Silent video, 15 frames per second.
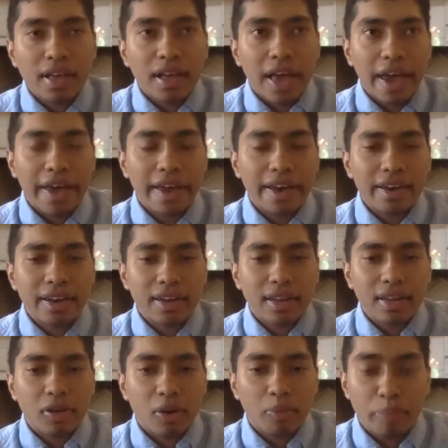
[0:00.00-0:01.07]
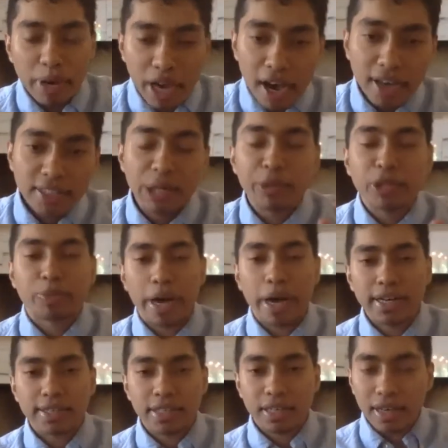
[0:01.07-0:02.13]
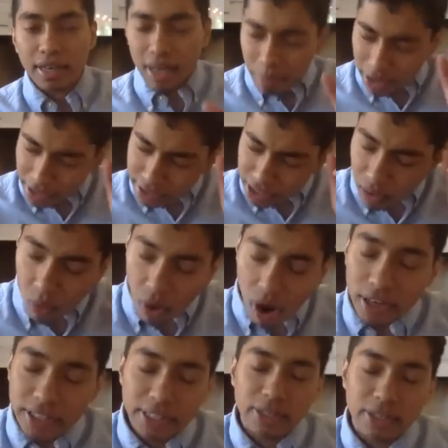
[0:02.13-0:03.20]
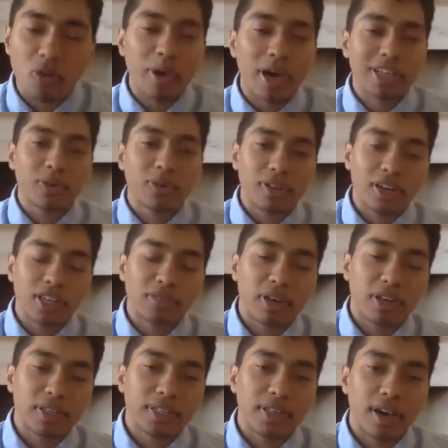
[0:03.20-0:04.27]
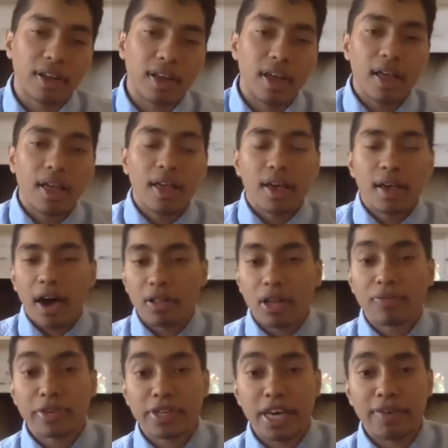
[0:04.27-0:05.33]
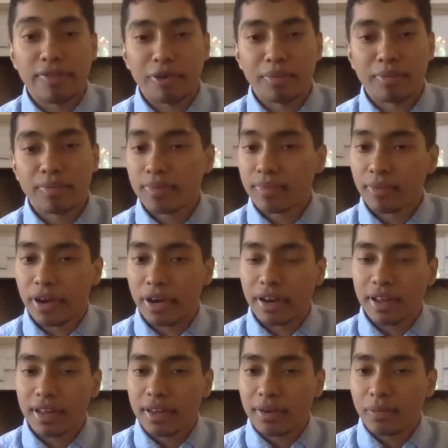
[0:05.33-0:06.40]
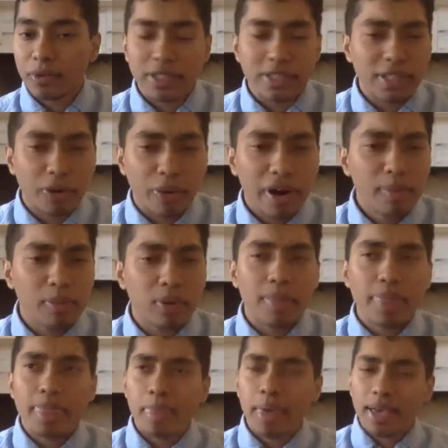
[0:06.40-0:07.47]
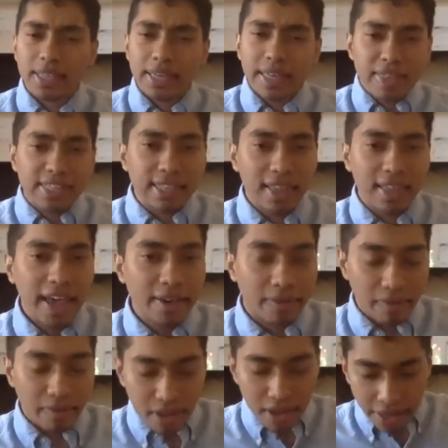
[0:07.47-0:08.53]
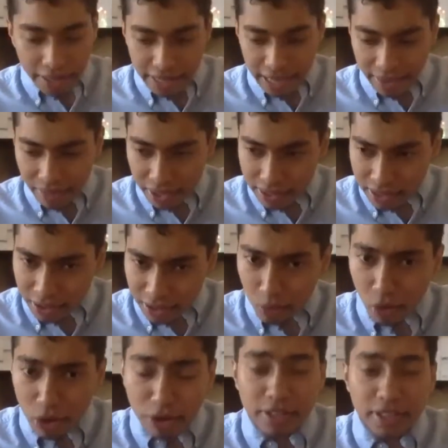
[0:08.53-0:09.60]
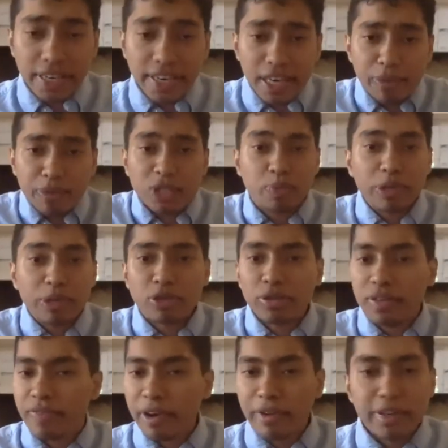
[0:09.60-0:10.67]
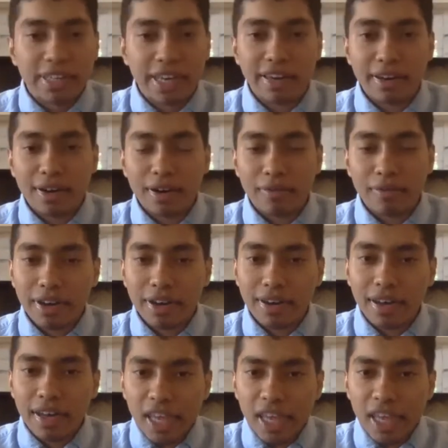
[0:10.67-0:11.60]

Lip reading: And because he was penitent, because he wanted to go back to Allah subhanahu wa ta'ala, Allah forgave him, right? Which is incredible, because in this life, he had this, one could say he was spiritually very dead, right?